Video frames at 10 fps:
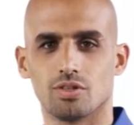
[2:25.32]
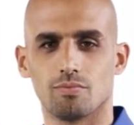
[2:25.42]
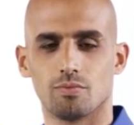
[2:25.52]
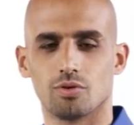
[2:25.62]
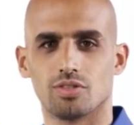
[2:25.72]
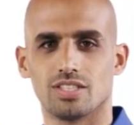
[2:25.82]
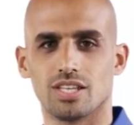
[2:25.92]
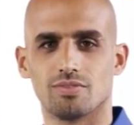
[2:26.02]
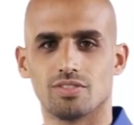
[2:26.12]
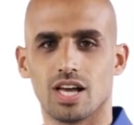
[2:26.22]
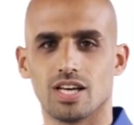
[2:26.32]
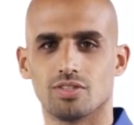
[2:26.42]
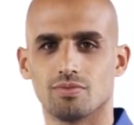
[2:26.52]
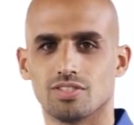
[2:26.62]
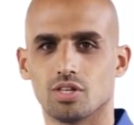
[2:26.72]
Both SAFEs and
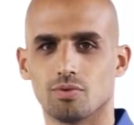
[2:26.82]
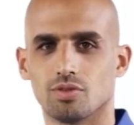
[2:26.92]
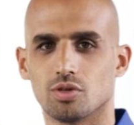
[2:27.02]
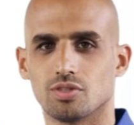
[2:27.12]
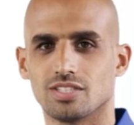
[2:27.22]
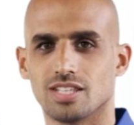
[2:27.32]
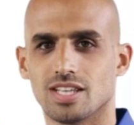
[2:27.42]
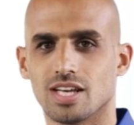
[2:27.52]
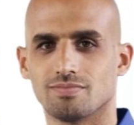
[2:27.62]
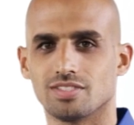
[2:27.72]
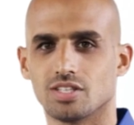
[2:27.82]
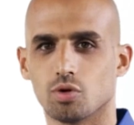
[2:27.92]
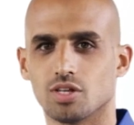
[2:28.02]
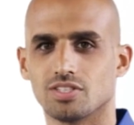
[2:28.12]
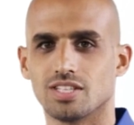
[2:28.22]
convertible notes can have
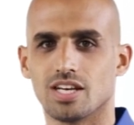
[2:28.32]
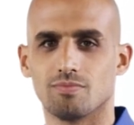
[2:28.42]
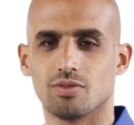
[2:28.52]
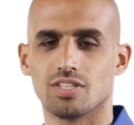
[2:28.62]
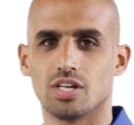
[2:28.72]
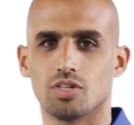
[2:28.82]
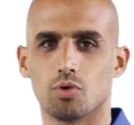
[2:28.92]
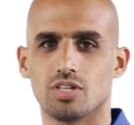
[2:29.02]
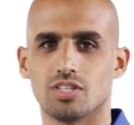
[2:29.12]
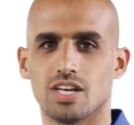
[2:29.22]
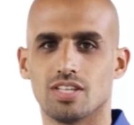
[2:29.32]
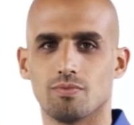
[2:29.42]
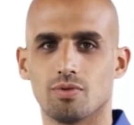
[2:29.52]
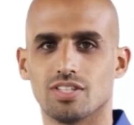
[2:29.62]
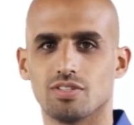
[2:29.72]
valuation caps, which set a
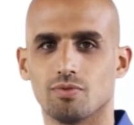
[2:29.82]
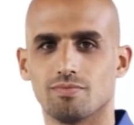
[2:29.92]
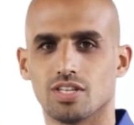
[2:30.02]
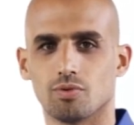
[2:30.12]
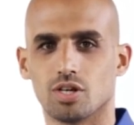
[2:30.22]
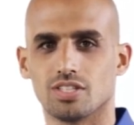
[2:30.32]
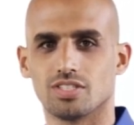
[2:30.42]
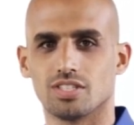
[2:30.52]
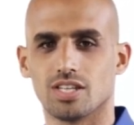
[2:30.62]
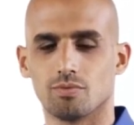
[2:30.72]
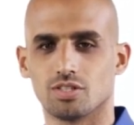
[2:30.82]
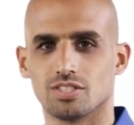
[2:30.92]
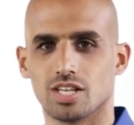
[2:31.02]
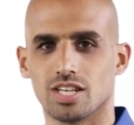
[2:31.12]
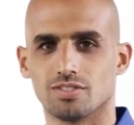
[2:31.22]
maximum valuation at
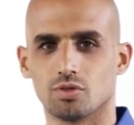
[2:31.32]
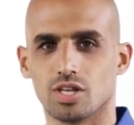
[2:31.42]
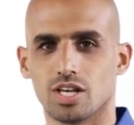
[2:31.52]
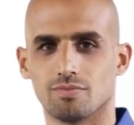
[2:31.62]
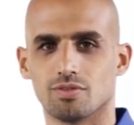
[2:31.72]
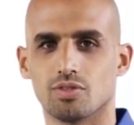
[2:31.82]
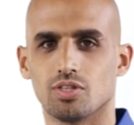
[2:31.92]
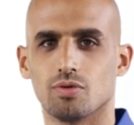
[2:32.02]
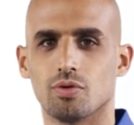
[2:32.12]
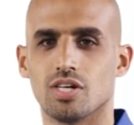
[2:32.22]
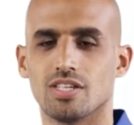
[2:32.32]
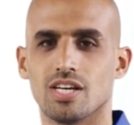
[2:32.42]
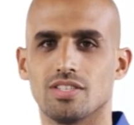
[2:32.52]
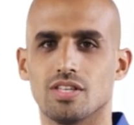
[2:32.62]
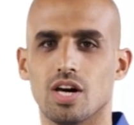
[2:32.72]
which debt or capital converts
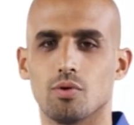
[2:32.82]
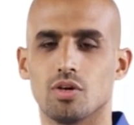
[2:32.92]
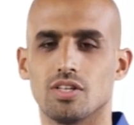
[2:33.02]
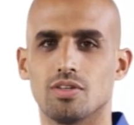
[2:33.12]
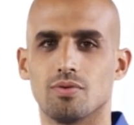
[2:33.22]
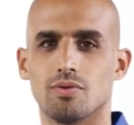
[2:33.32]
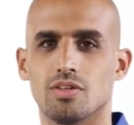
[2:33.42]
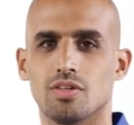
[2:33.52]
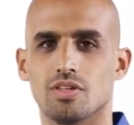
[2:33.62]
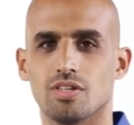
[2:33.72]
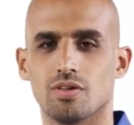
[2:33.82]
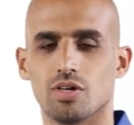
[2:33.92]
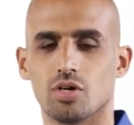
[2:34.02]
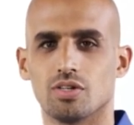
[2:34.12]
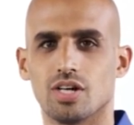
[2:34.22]
into equity.
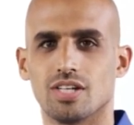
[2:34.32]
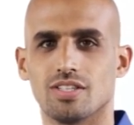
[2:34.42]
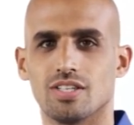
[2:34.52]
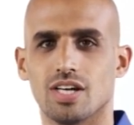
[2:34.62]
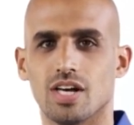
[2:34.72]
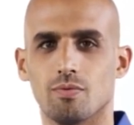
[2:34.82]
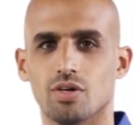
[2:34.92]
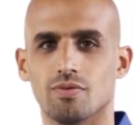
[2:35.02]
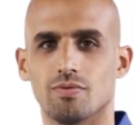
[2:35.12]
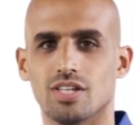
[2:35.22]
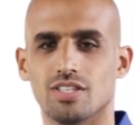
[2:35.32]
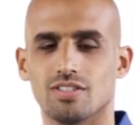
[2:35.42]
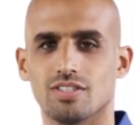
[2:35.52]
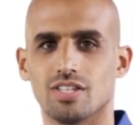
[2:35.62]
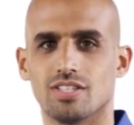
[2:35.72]
Negotiating the cap with
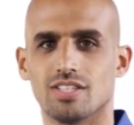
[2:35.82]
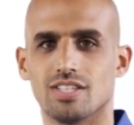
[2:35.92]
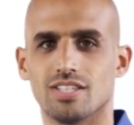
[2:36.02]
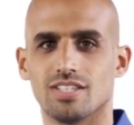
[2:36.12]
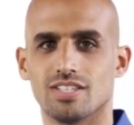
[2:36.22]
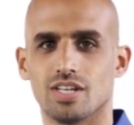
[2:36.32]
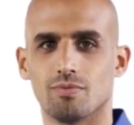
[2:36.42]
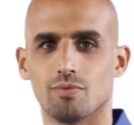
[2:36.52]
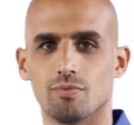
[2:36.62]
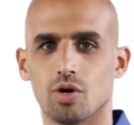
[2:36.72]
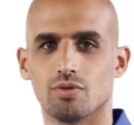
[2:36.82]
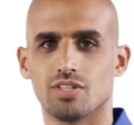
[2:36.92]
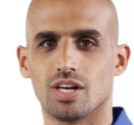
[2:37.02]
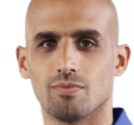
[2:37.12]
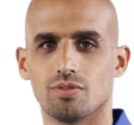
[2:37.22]
investors is a key step in both
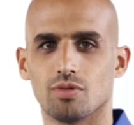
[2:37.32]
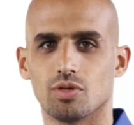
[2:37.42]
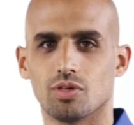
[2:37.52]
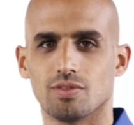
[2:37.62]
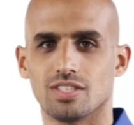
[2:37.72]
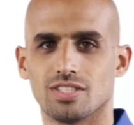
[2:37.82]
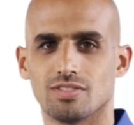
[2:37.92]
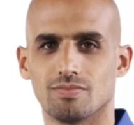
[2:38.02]
types of agreements.